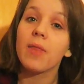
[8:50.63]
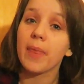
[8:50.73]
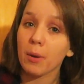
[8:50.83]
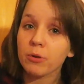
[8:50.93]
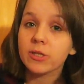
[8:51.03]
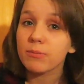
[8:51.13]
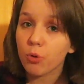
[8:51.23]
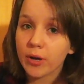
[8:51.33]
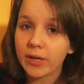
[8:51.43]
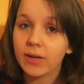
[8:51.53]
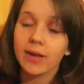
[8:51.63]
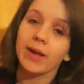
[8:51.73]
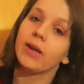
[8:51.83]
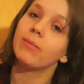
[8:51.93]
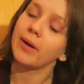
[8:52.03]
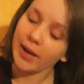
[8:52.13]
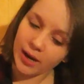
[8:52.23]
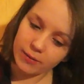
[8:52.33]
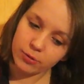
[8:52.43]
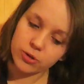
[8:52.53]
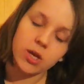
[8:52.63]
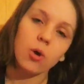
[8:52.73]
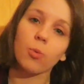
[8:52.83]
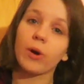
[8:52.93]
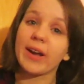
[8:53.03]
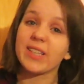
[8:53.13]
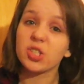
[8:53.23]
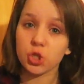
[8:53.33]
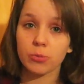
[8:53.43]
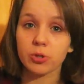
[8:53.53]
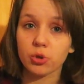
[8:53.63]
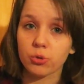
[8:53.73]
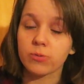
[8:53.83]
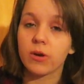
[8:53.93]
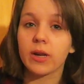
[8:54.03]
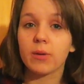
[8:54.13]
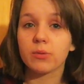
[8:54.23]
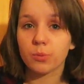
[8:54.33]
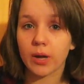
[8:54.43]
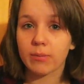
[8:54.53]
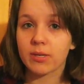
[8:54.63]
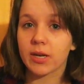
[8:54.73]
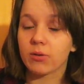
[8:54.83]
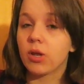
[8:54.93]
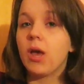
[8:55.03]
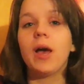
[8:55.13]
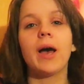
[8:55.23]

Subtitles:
There was a point in my A-levels where I had so much coursework, it was weighing me down,